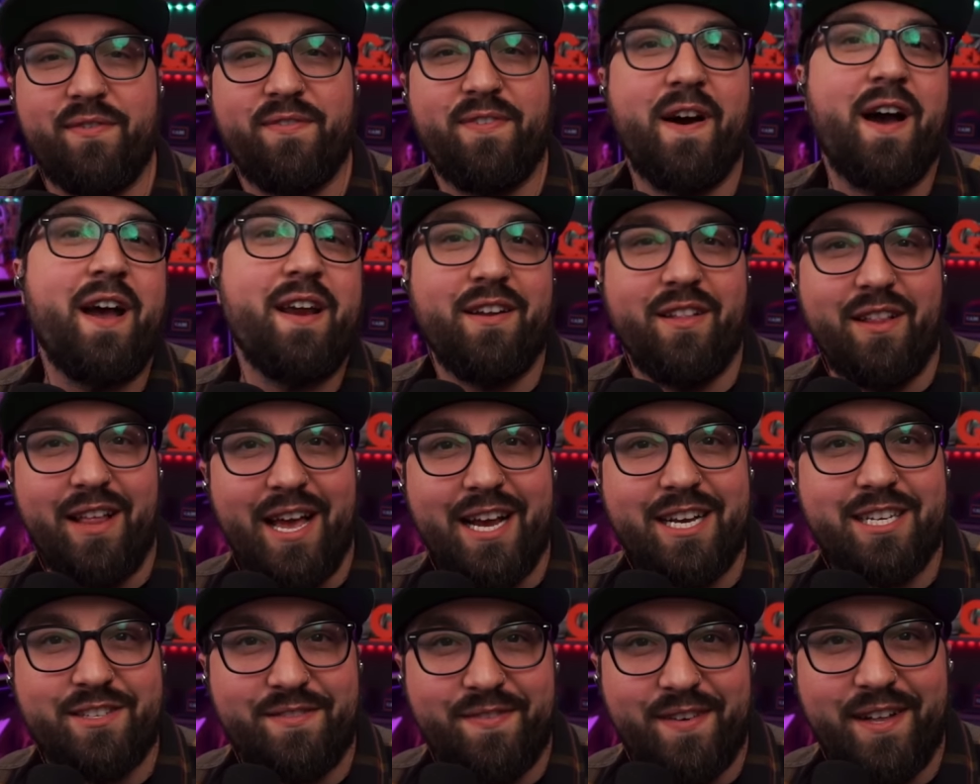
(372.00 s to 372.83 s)
Final
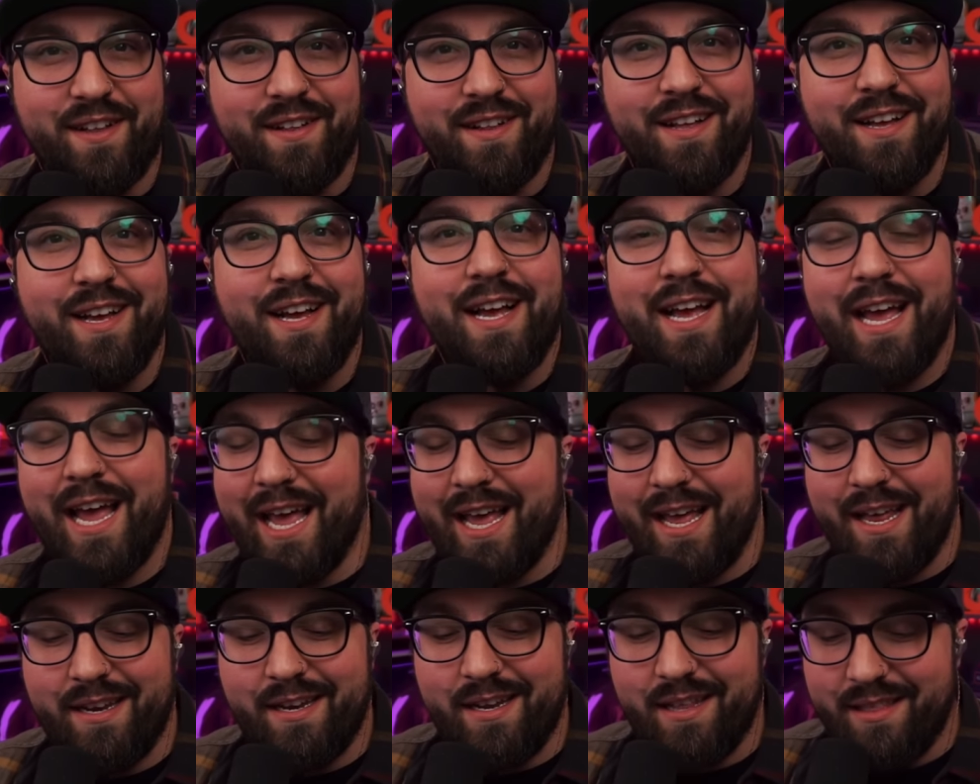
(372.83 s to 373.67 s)
Exfil.
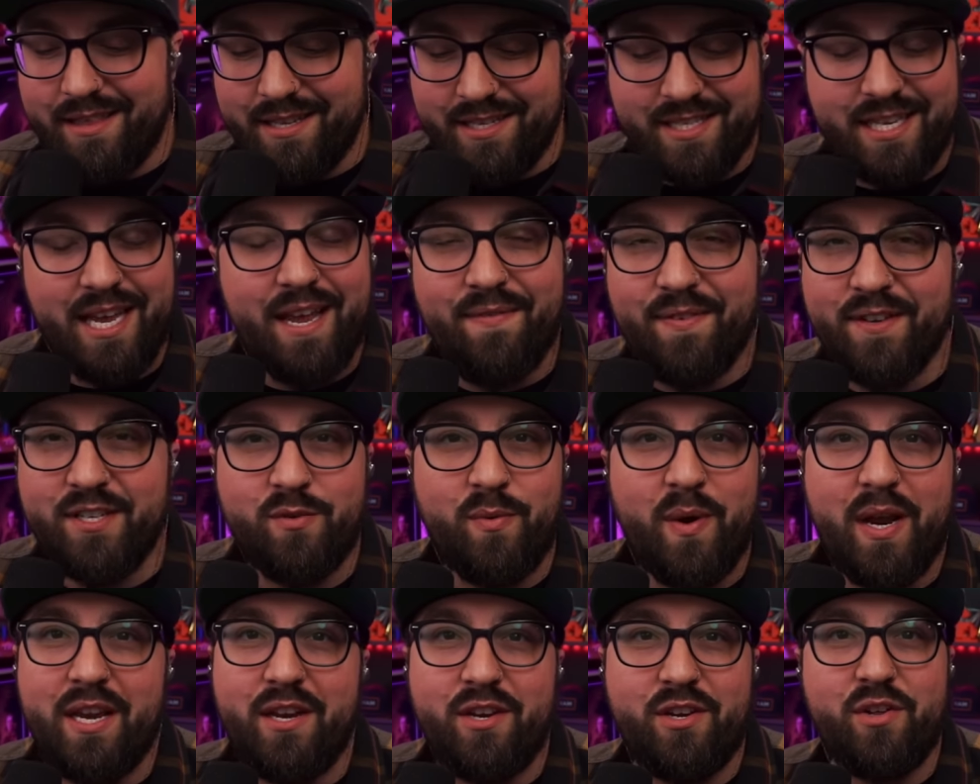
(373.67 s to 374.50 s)
And the safest
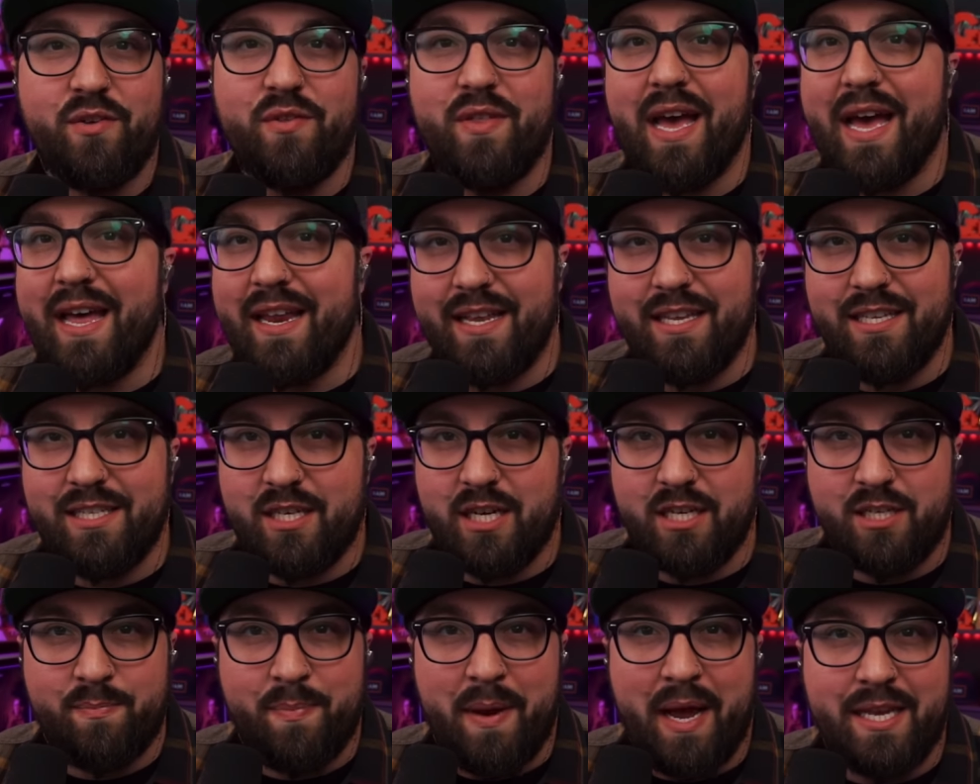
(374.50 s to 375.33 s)
way to do that is
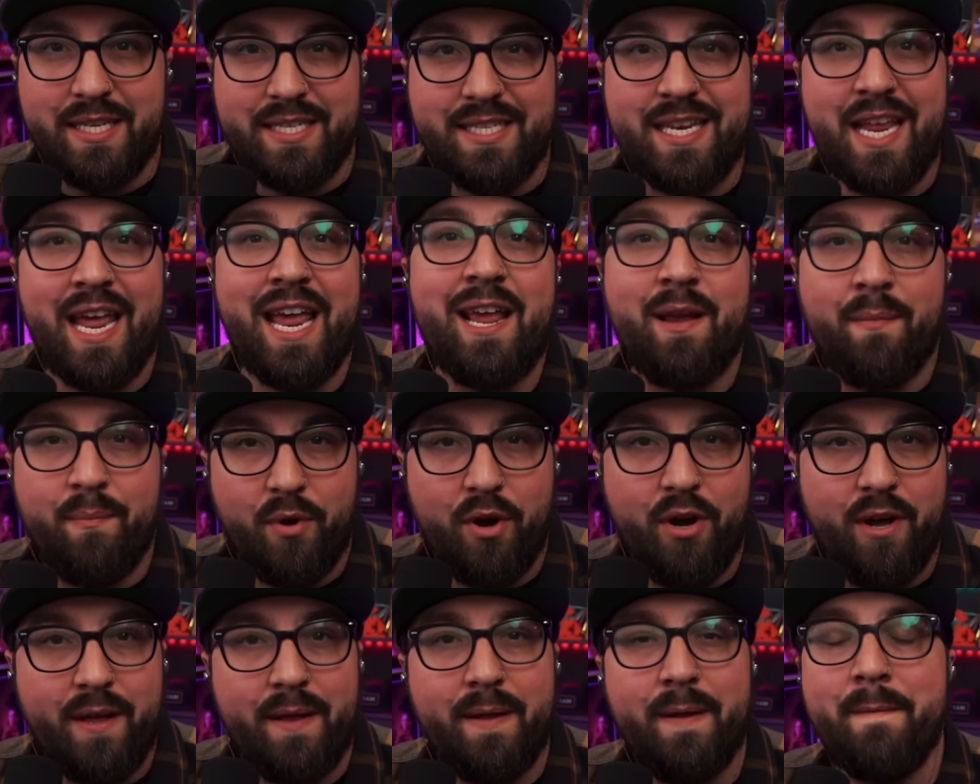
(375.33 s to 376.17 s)
just by staying
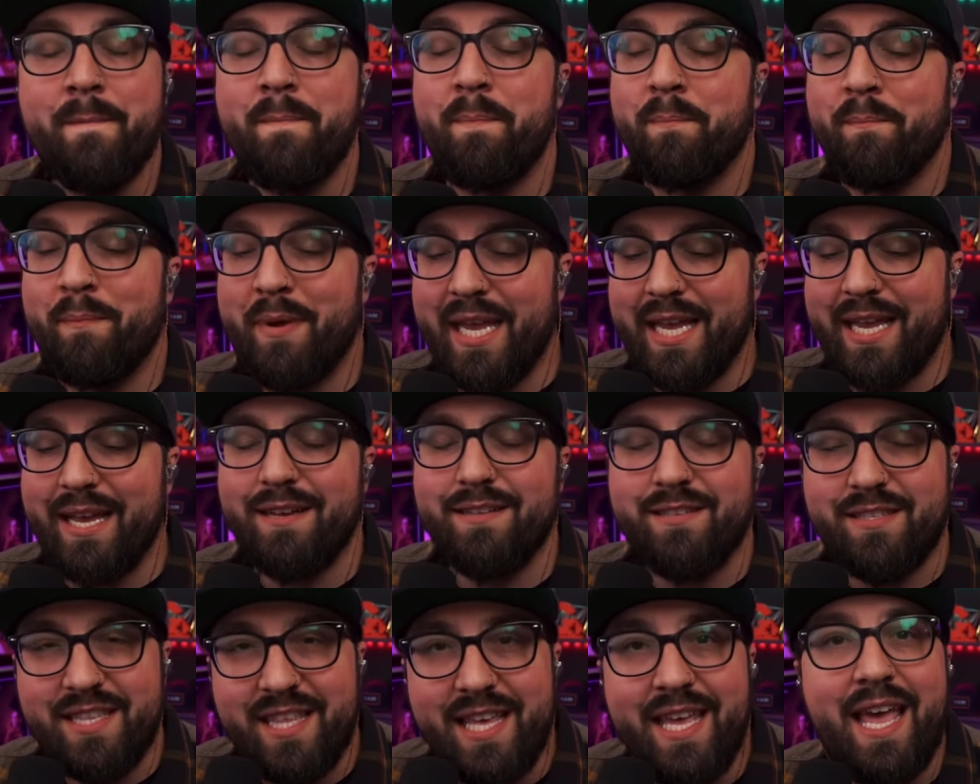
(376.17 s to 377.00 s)
put
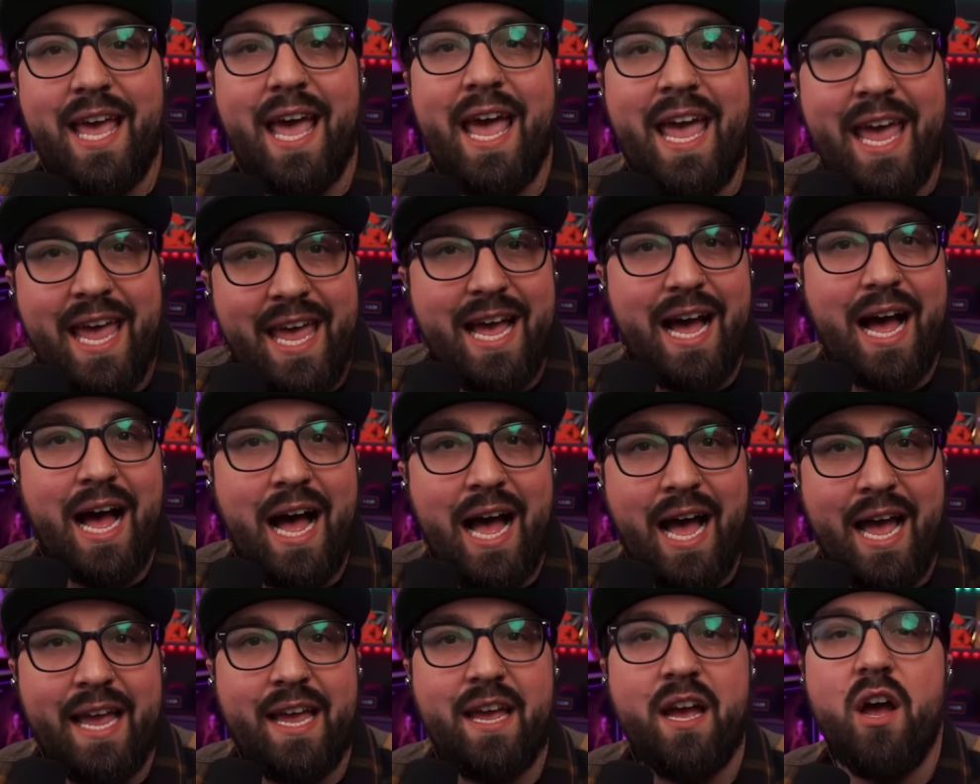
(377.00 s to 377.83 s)
because the
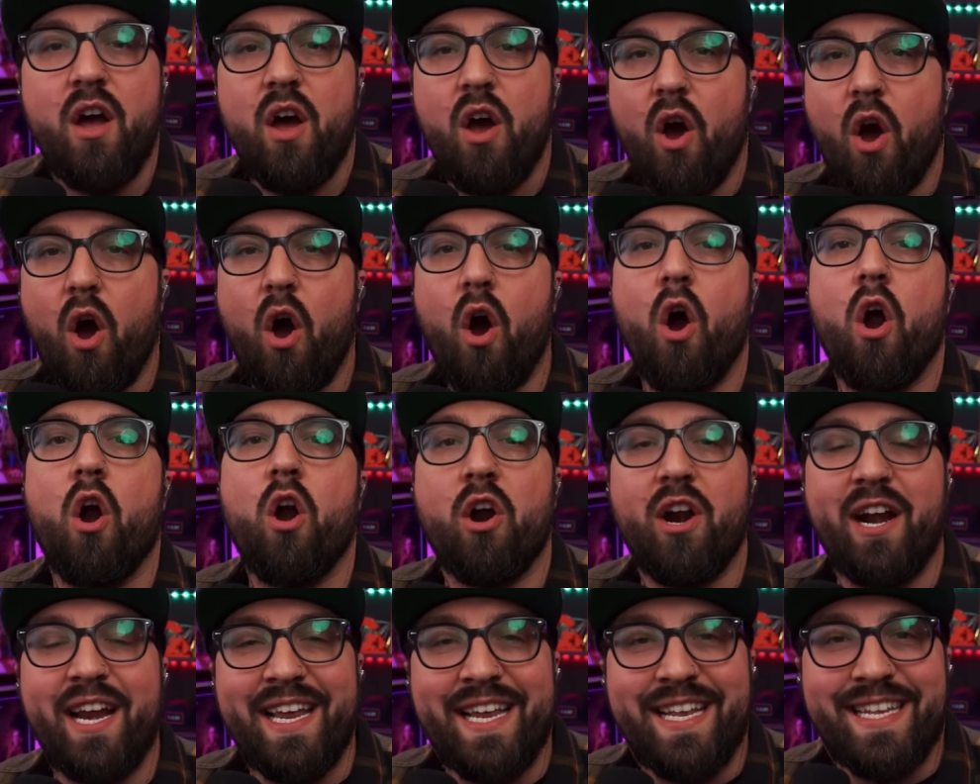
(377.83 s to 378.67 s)
AI
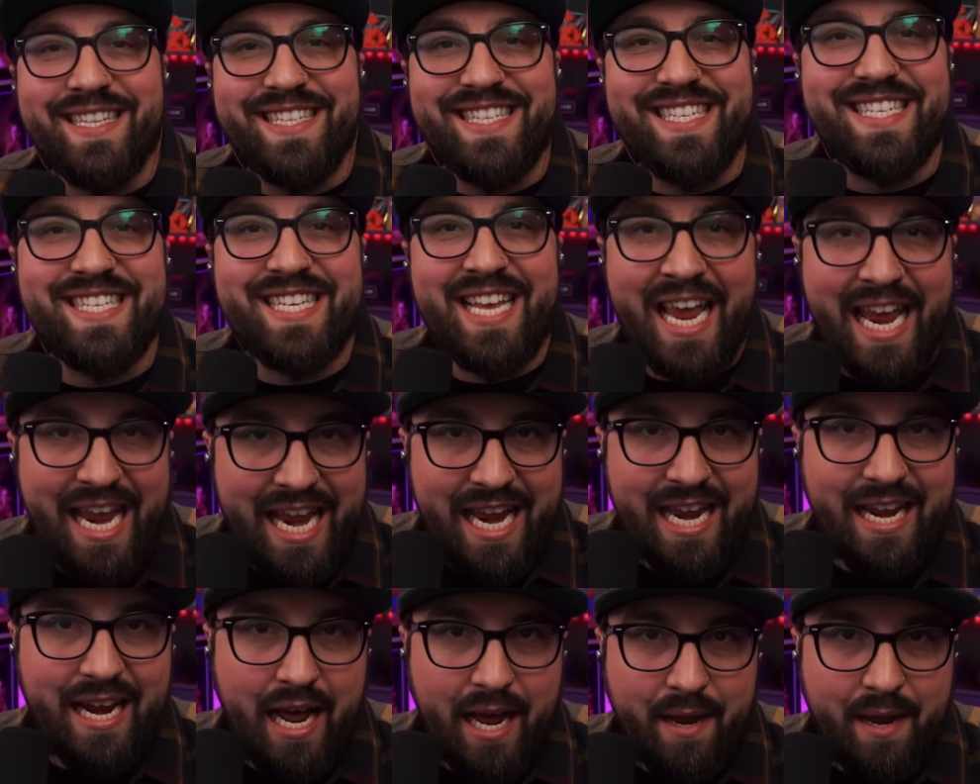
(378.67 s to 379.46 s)
are insane.